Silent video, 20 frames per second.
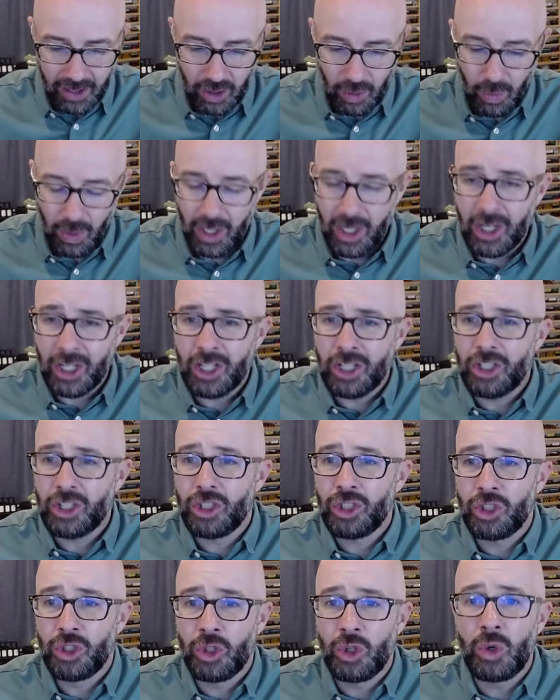So we're going to
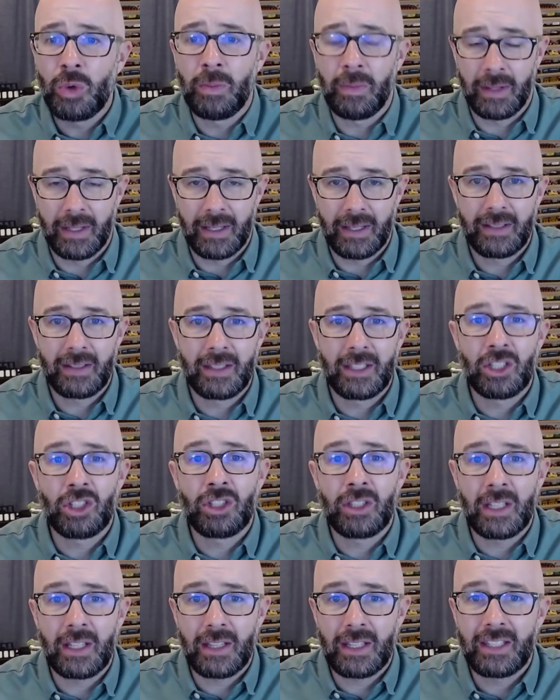assume this. This
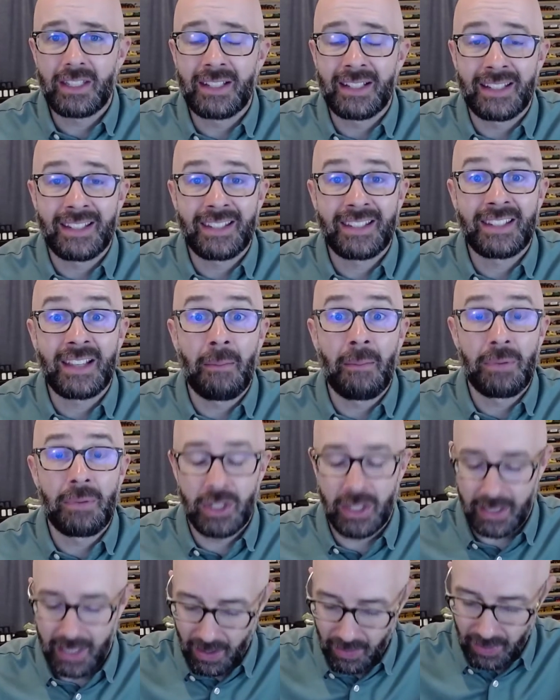is an
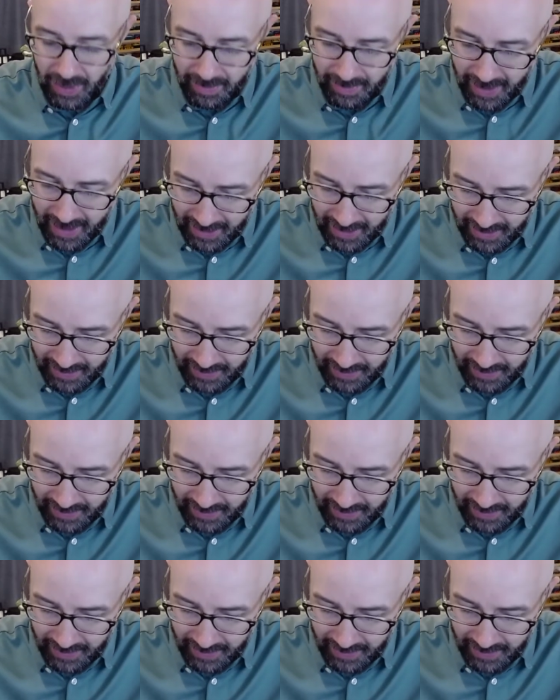assumption that we make.